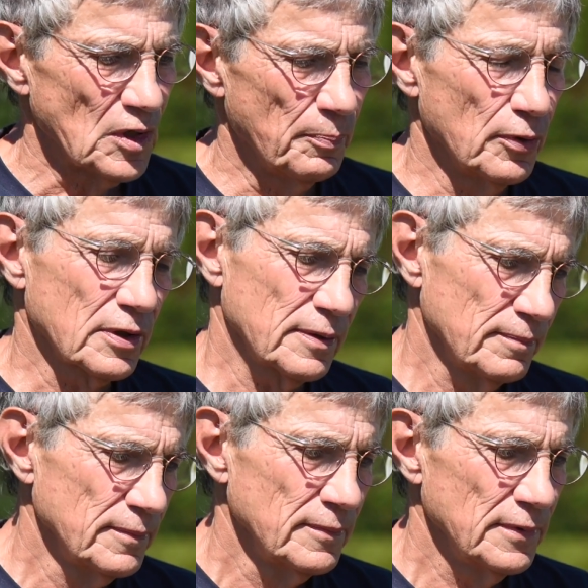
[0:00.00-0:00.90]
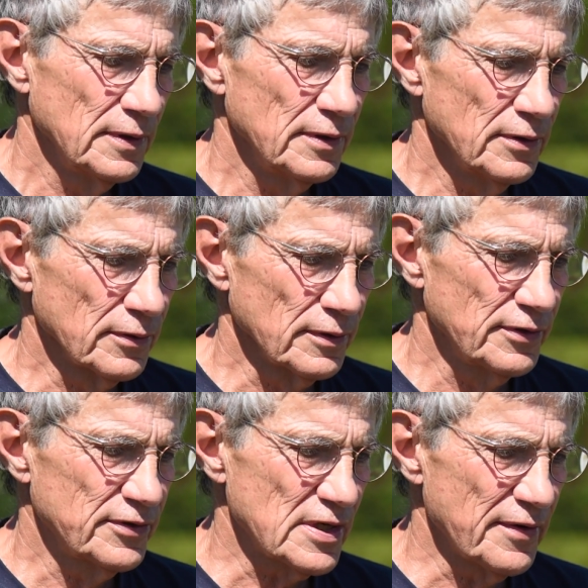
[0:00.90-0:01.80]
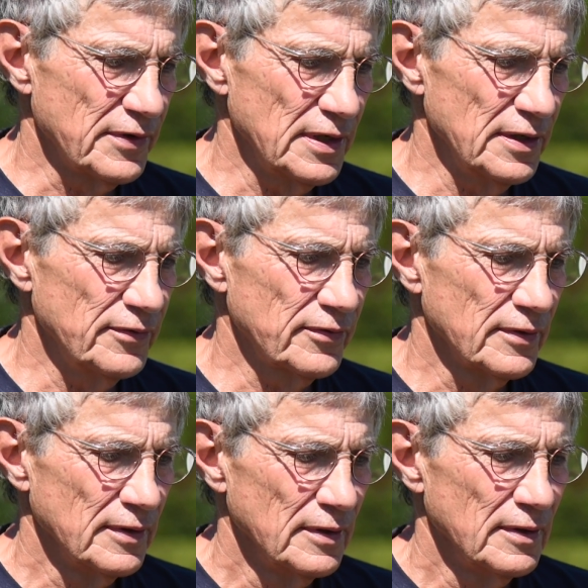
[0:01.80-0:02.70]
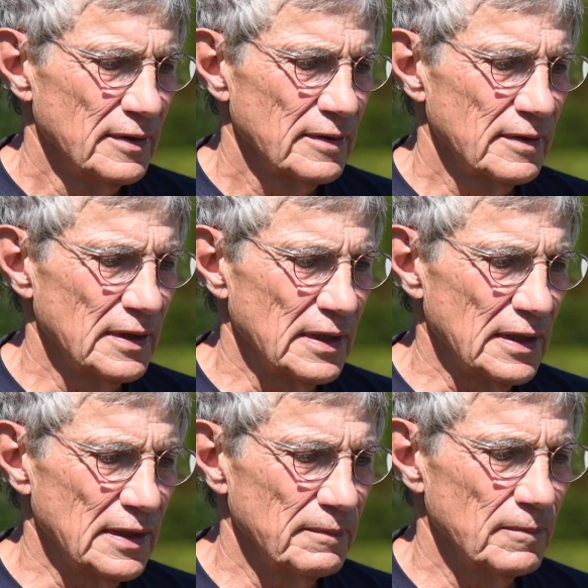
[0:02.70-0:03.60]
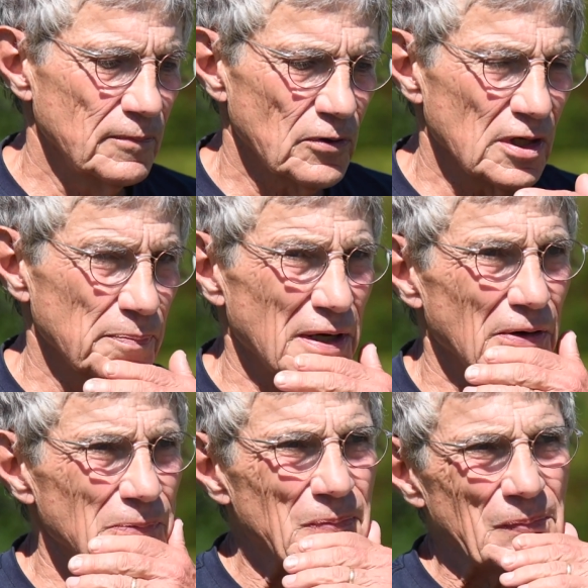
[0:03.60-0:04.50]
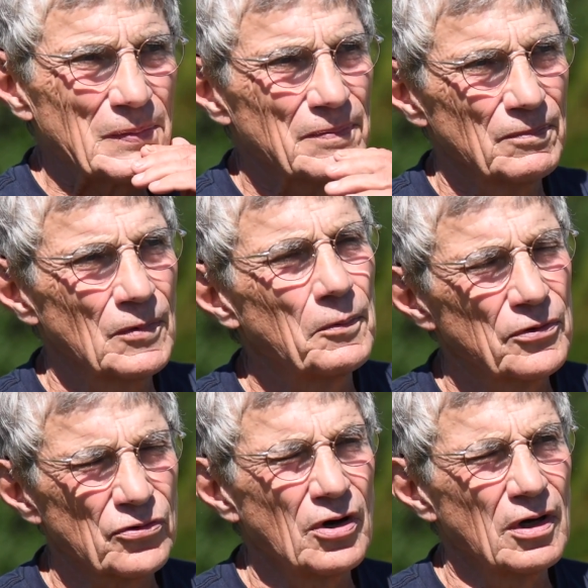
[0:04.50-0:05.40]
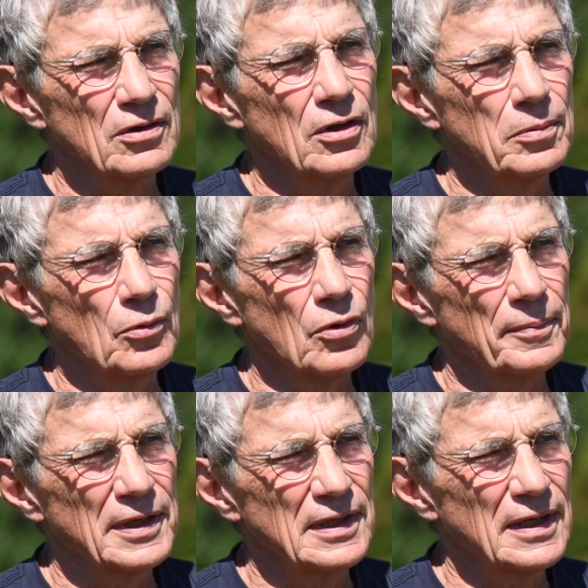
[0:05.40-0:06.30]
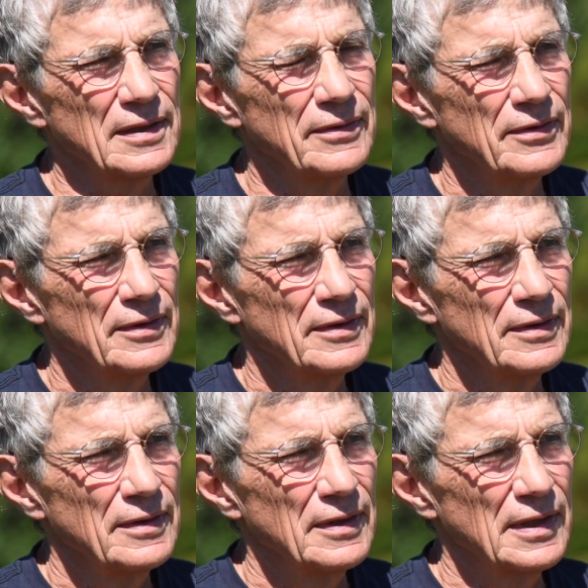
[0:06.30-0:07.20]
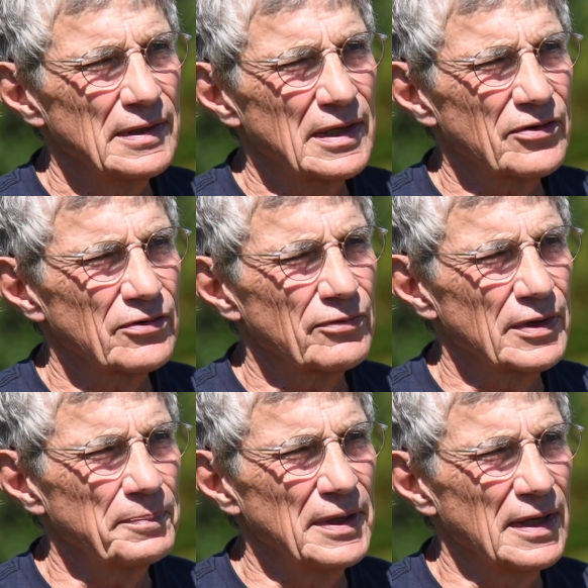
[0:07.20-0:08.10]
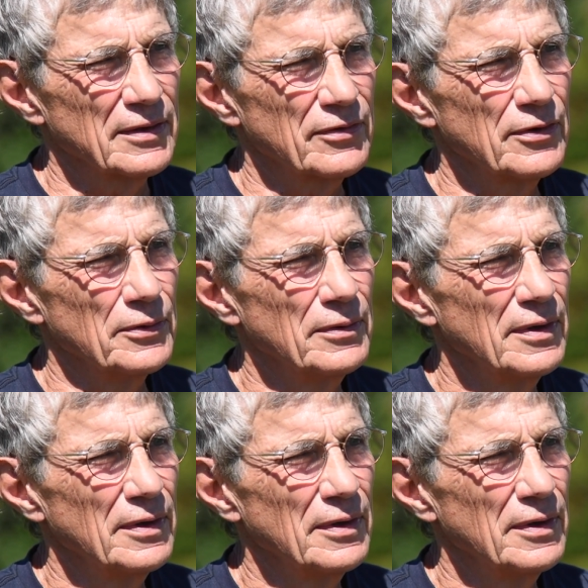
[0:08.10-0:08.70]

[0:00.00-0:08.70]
a book in the early 70s that talked about what was called global warming then. And that just freaked me out too.